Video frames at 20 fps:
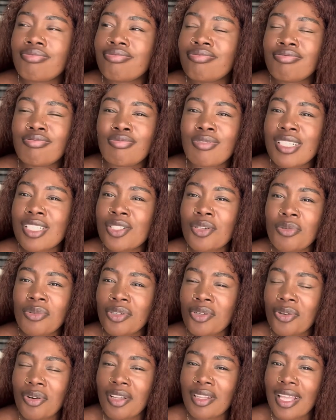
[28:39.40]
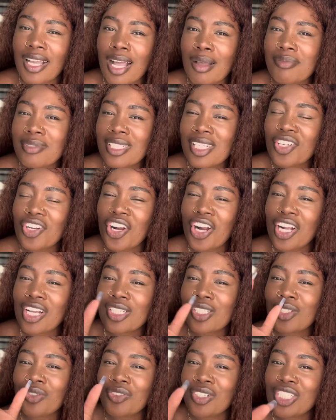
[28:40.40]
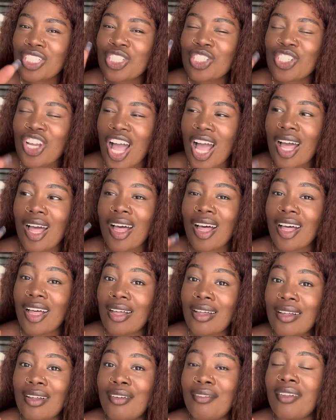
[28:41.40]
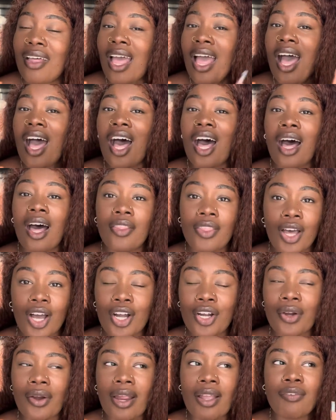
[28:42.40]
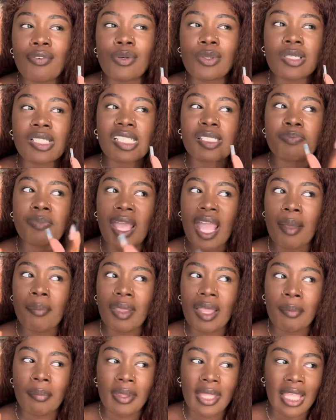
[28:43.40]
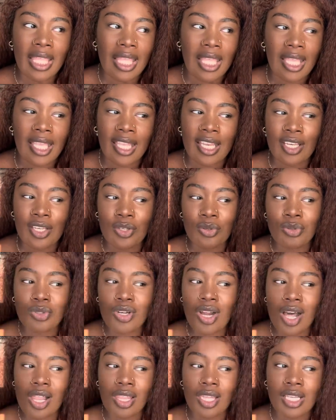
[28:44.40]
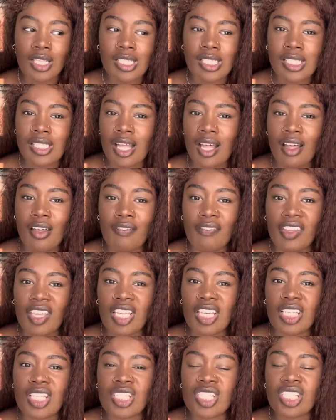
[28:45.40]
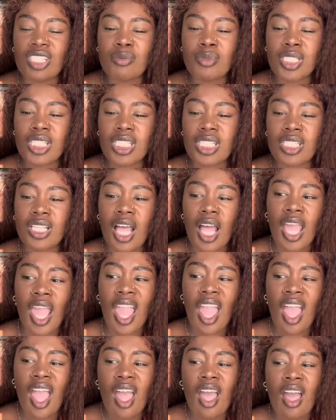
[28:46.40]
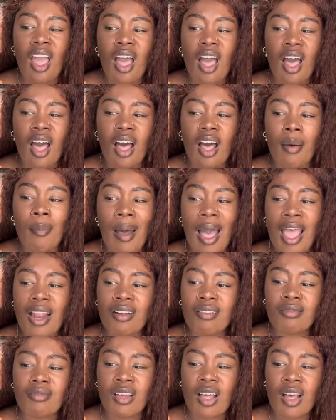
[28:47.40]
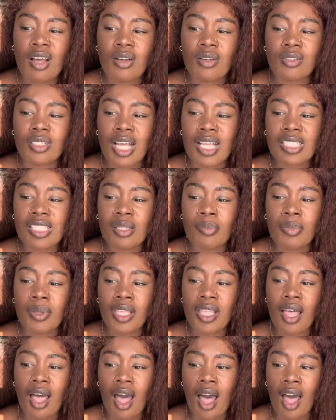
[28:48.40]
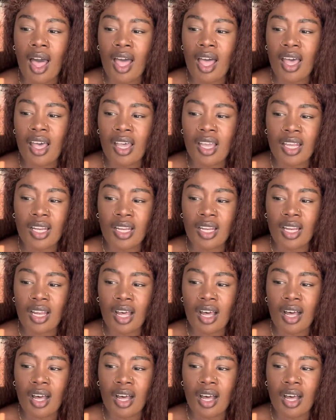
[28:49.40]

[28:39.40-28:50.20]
what's going on?" Like, I'm sending her a screenshot of the Ungrateful spamming me and doing all of this stuff. And then she was just like, "I don't know. That's a bit odd.